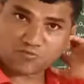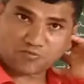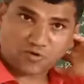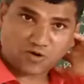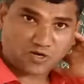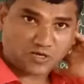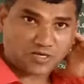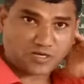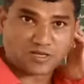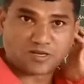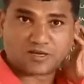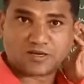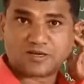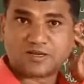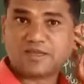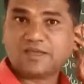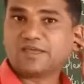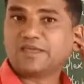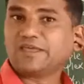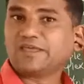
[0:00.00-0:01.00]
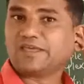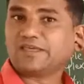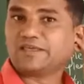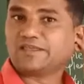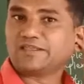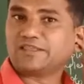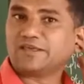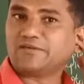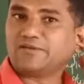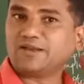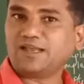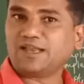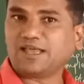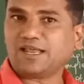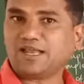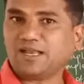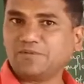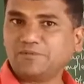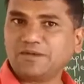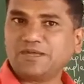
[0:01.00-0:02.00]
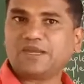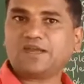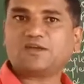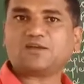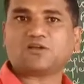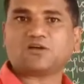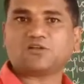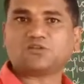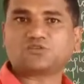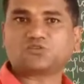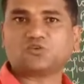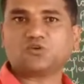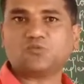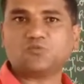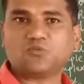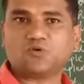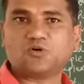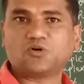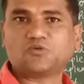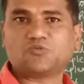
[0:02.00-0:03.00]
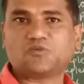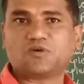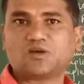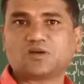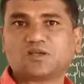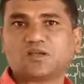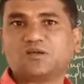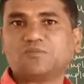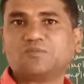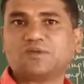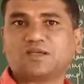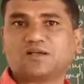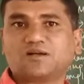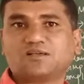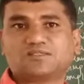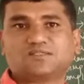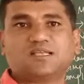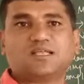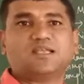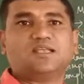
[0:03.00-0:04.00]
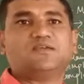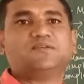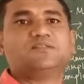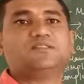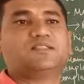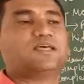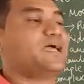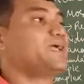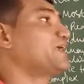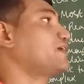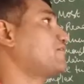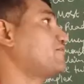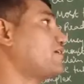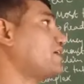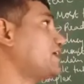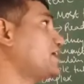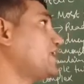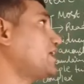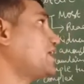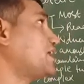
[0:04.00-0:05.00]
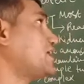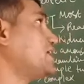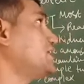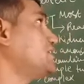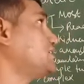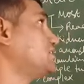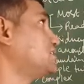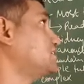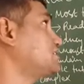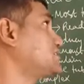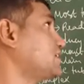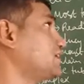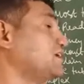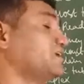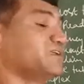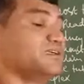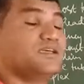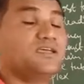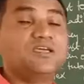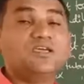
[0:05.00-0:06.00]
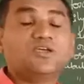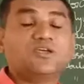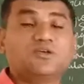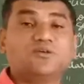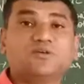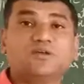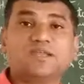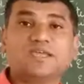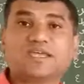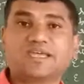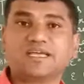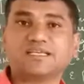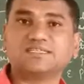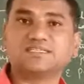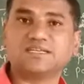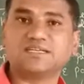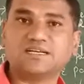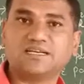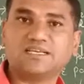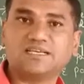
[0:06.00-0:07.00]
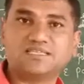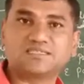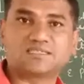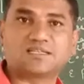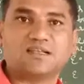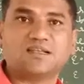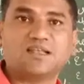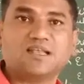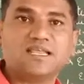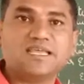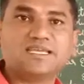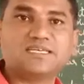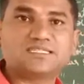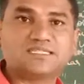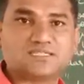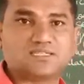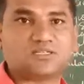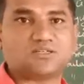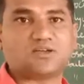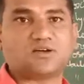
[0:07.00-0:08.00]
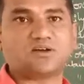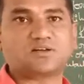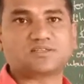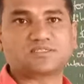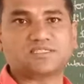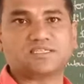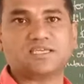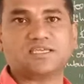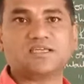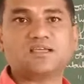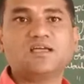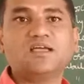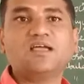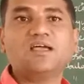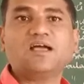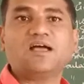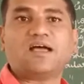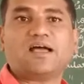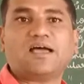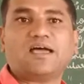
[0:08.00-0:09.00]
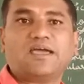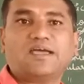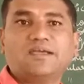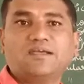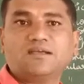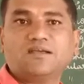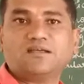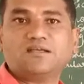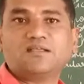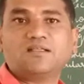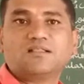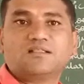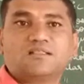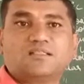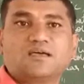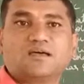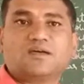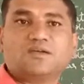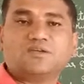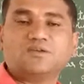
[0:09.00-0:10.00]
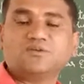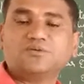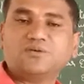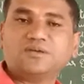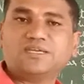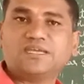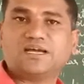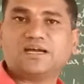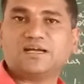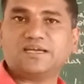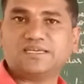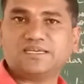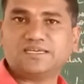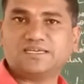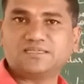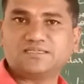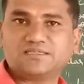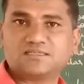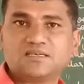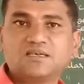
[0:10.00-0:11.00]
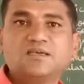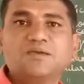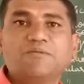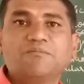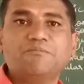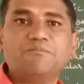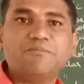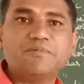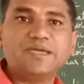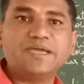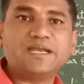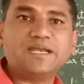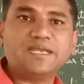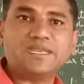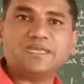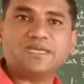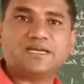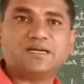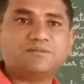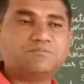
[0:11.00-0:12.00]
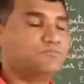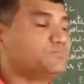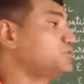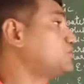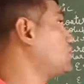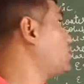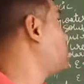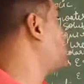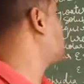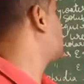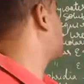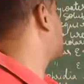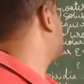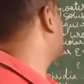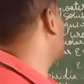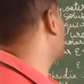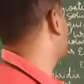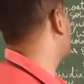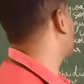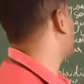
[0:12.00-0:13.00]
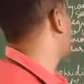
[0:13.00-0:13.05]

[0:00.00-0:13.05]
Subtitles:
water, they will eliminate also more water because they live in the aquatic conditions, and the uric acid is least toxic and the urea is medium toxic.